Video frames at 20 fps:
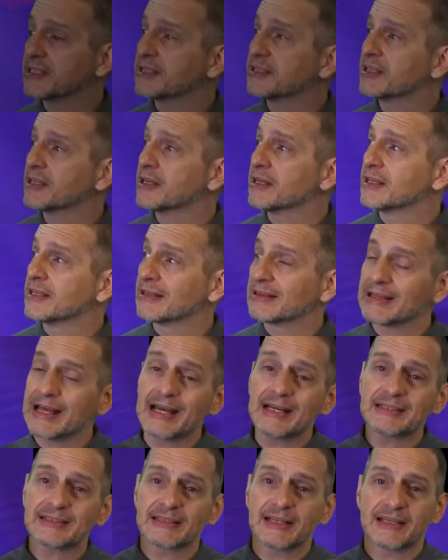in the
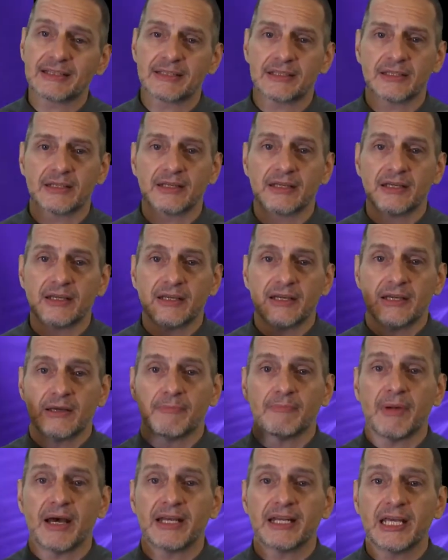last lesson,
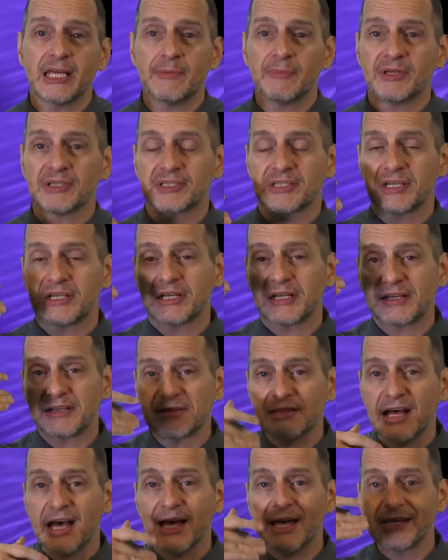my name is
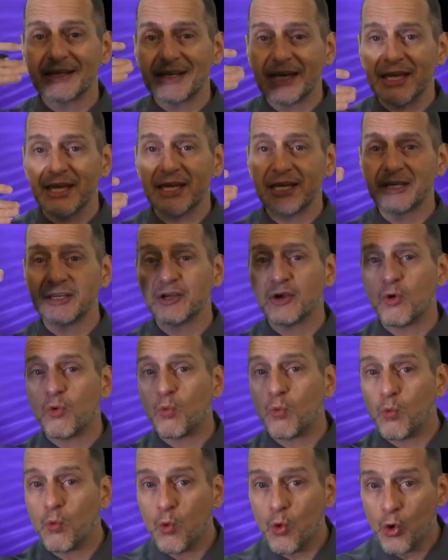Clyde A.
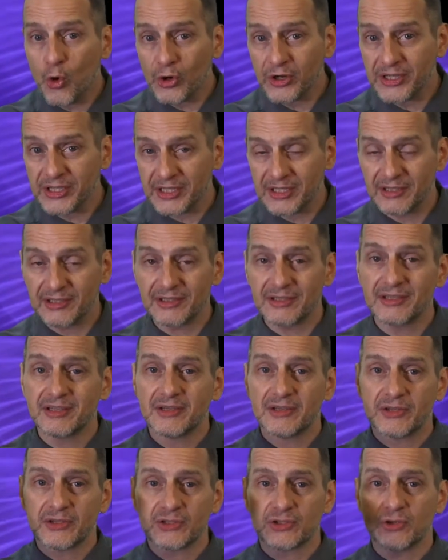Warden.
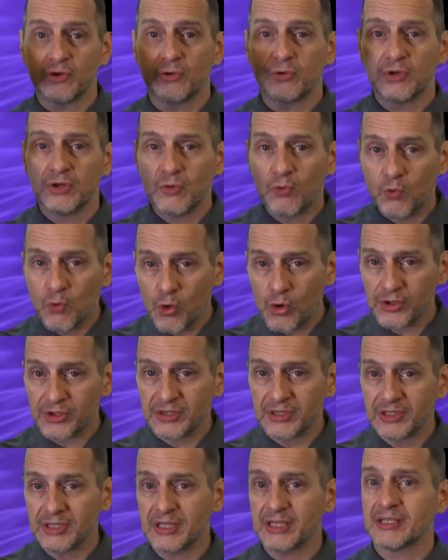So
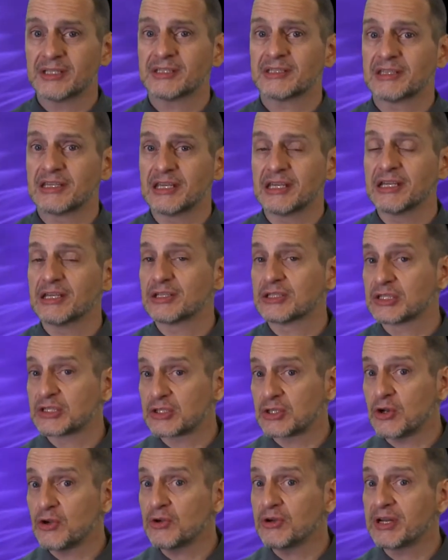Warden is the
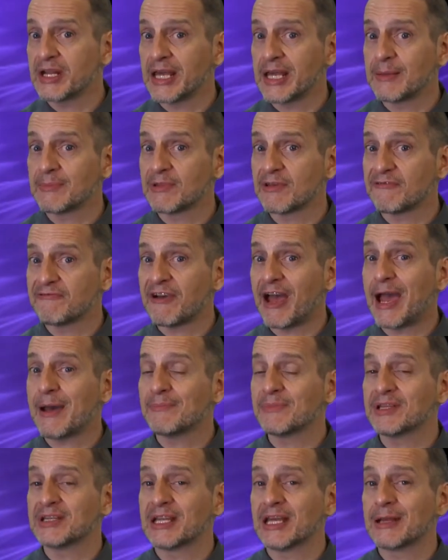surname, the
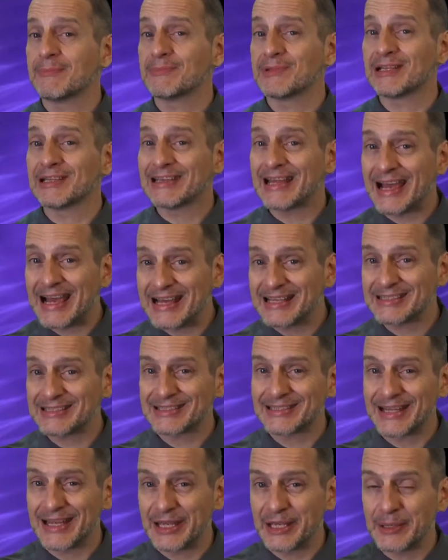family name, the last
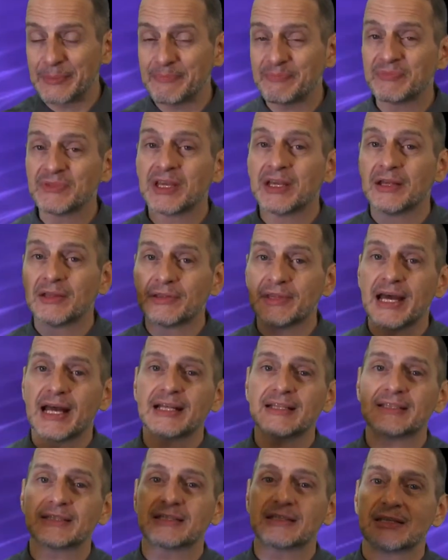name.
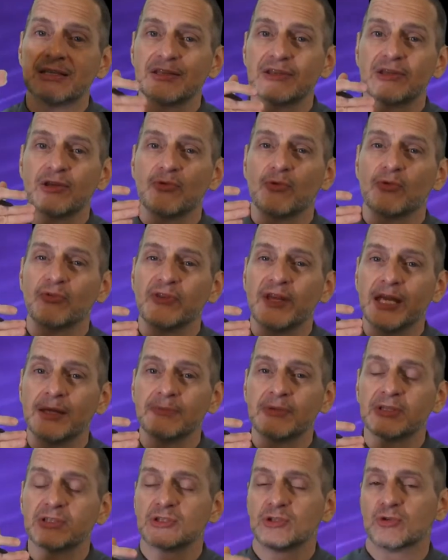That's the name
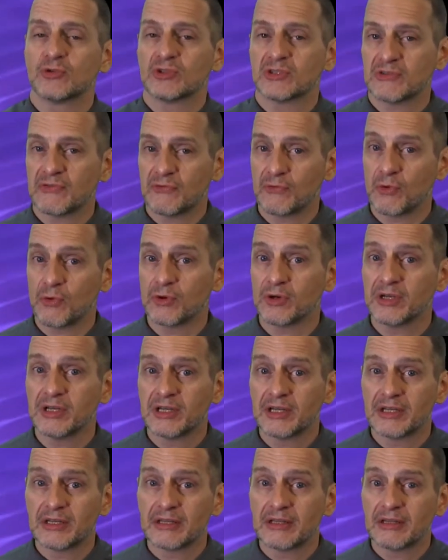that's used for
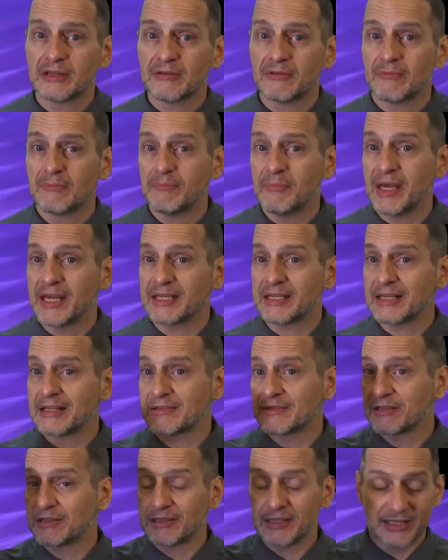making
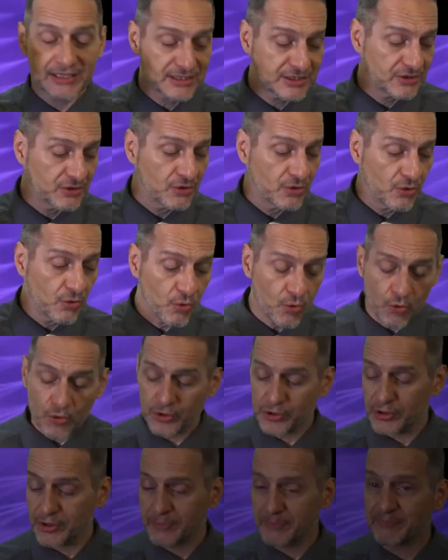the list
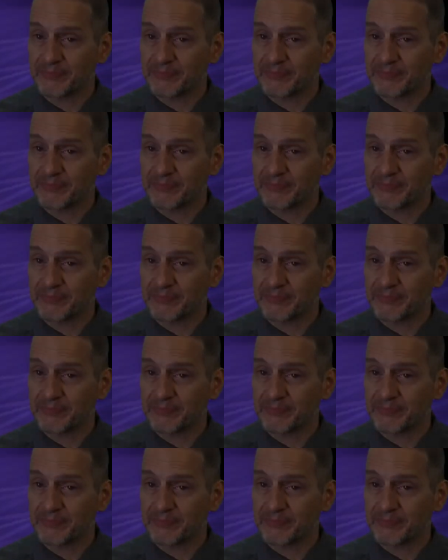order.